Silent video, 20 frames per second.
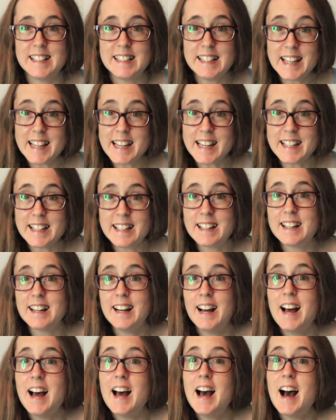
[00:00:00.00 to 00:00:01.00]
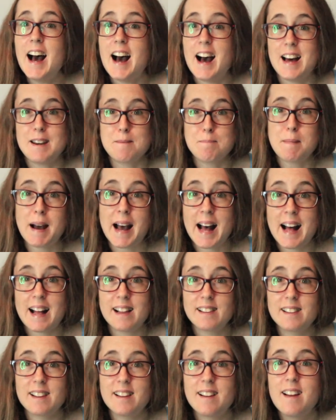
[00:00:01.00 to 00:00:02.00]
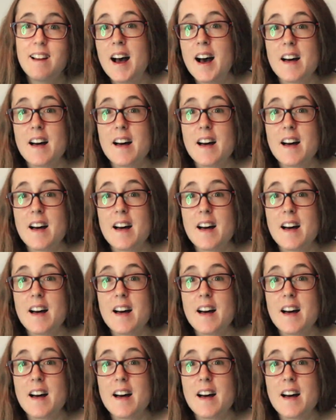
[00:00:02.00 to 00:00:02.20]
Alina, and Mal.